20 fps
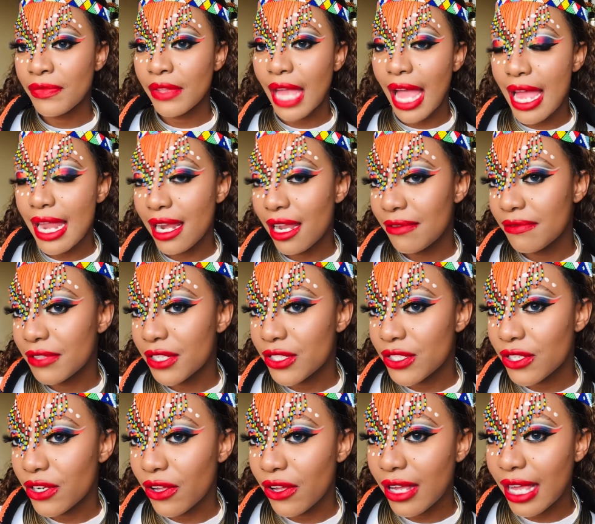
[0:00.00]
I love
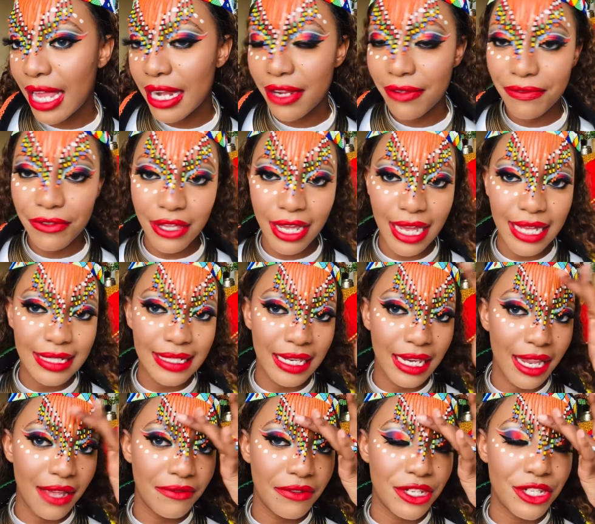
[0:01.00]
this look, and if you guys
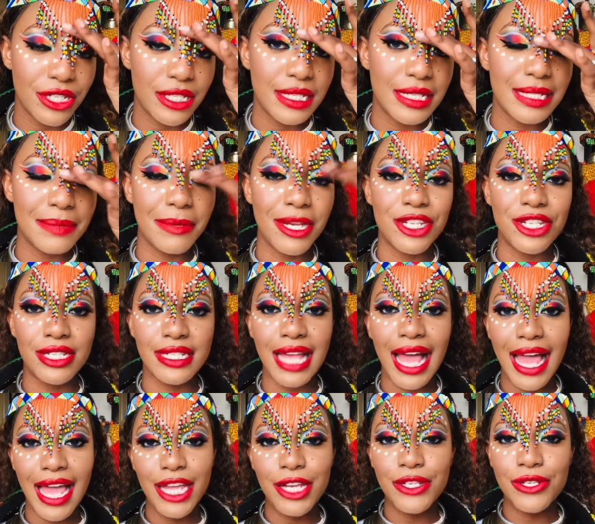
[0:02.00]
love it just as much as
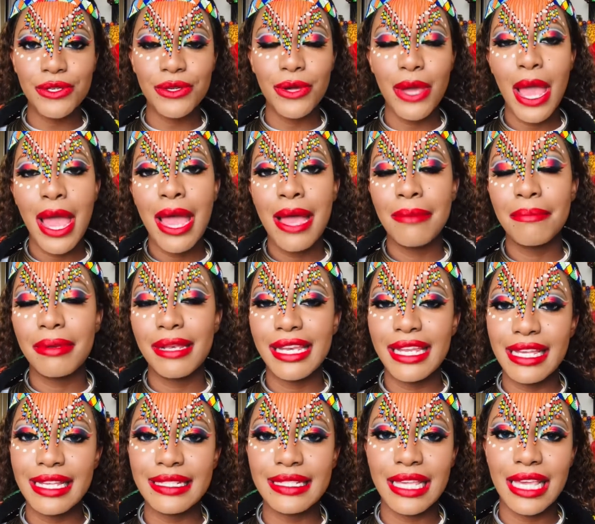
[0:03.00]
I do,
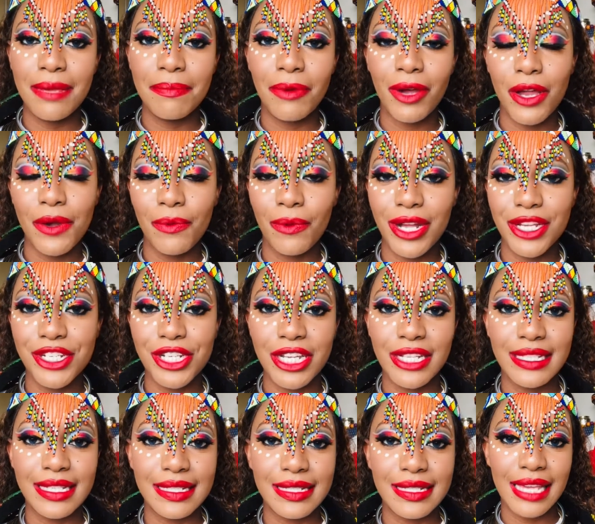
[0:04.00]
please keep on watching
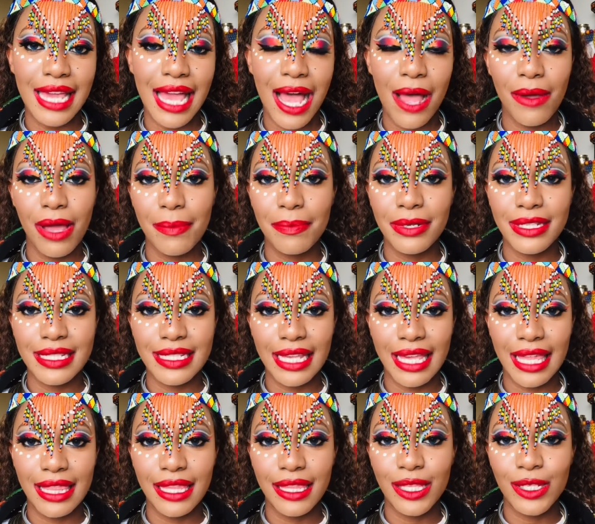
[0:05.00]
to how I put
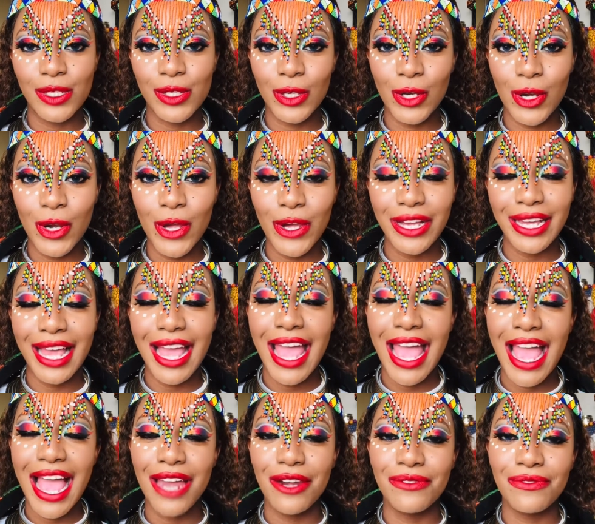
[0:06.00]
together this look,
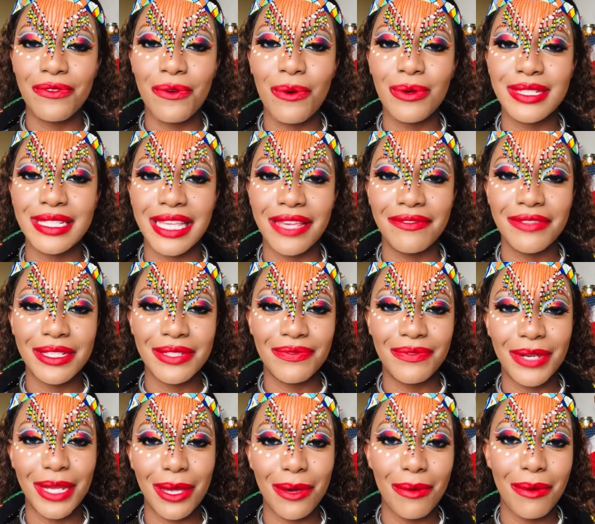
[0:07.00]
and of course give this
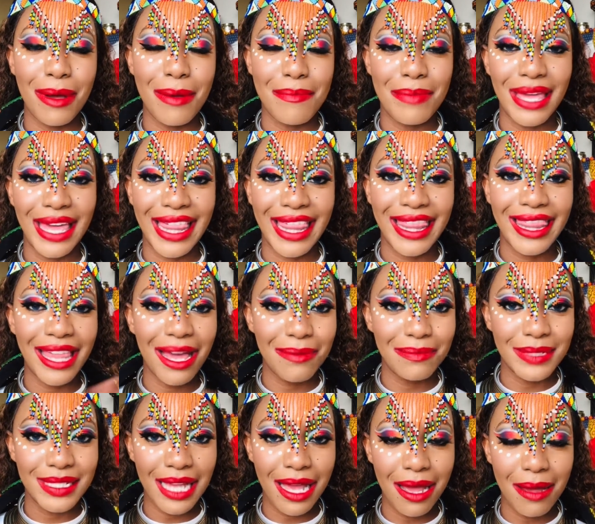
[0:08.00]
video a big
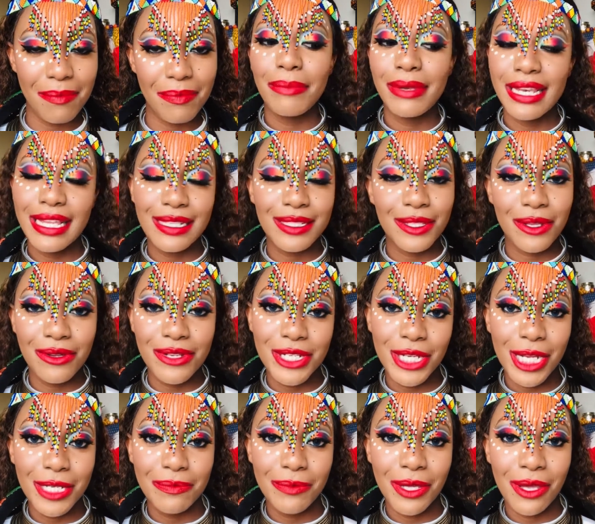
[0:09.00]
thumbs up. Please don't
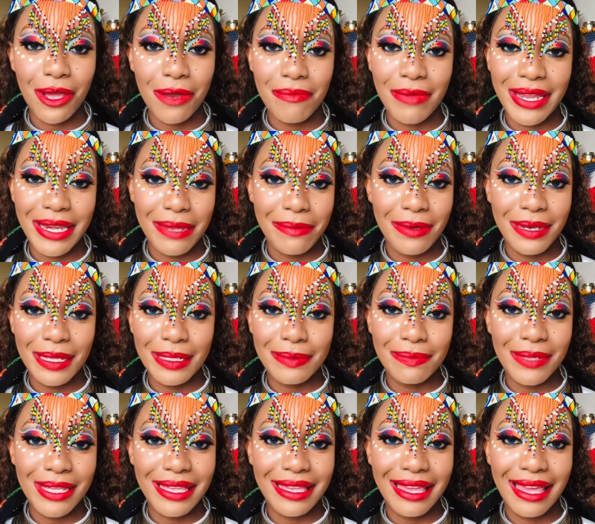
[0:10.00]
judge me on my Ndebele
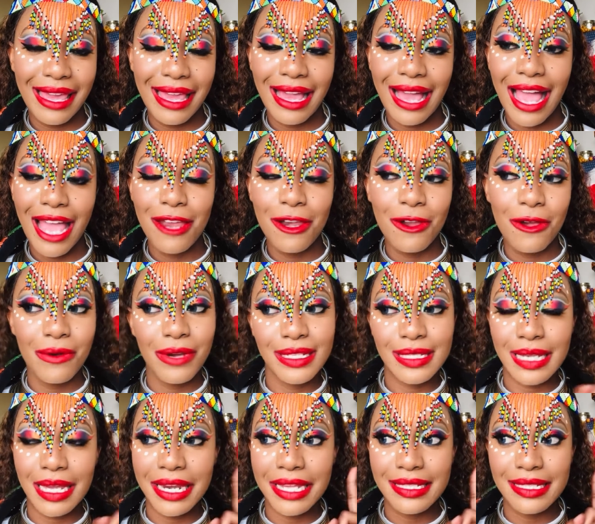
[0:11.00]
speaking. I know it's
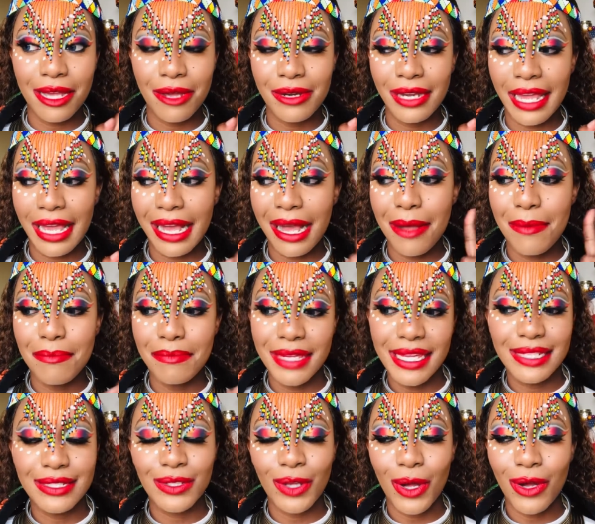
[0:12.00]
gonna sound like a
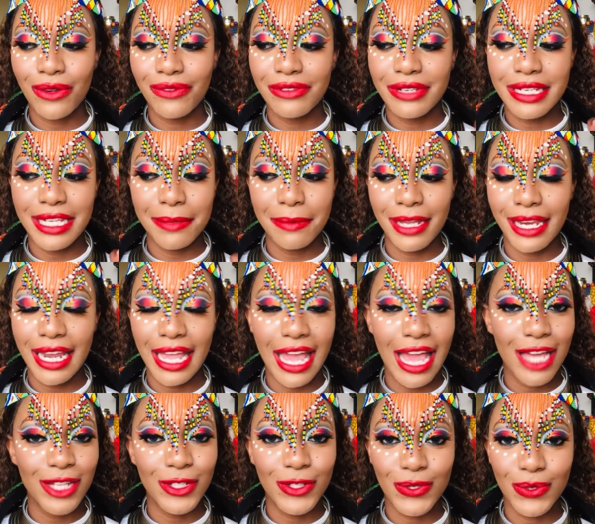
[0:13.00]
mix of Ndebele
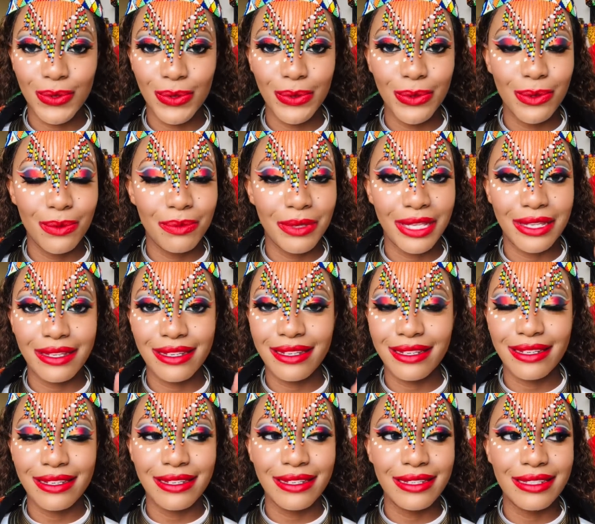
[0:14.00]
and Zulu
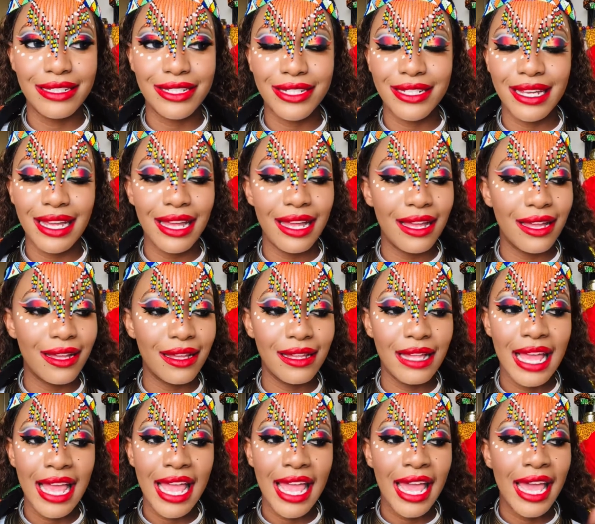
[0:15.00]
because, child,
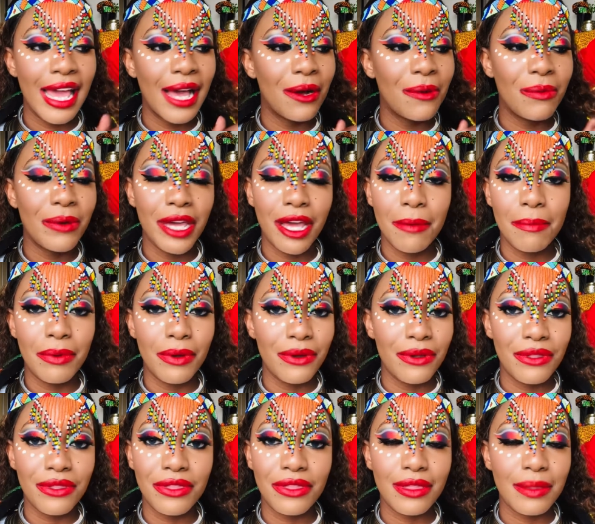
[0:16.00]
we are
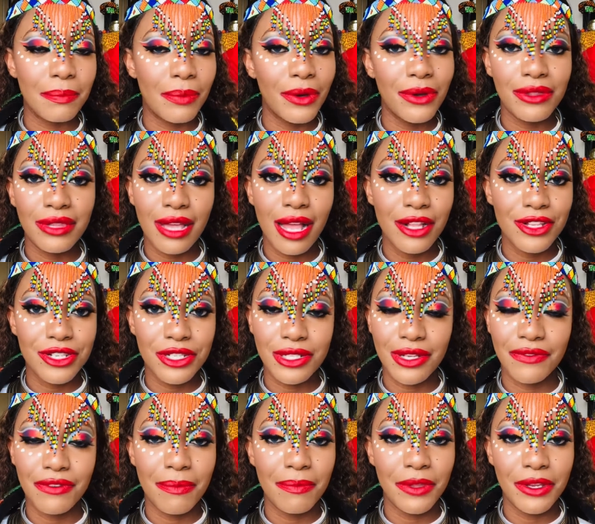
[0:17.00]
both cultures
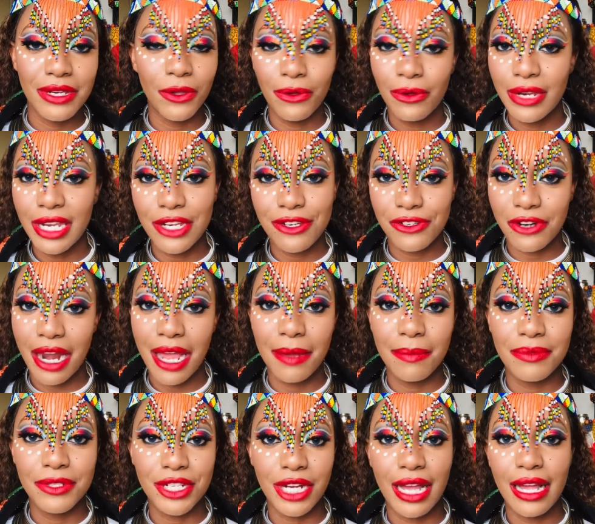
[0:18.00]
are from the Nguni tribe,
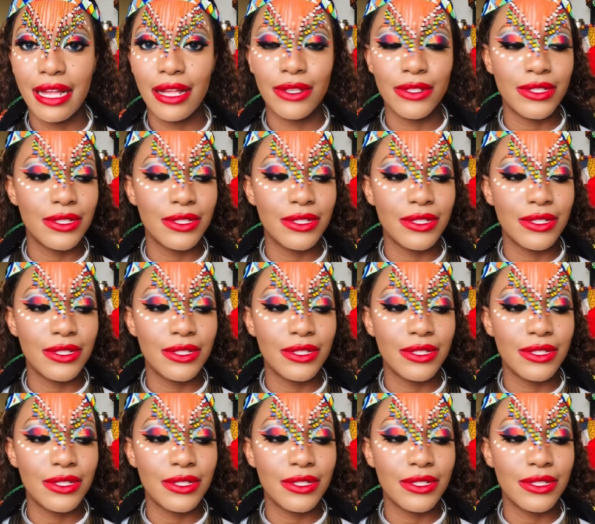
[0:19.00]
child.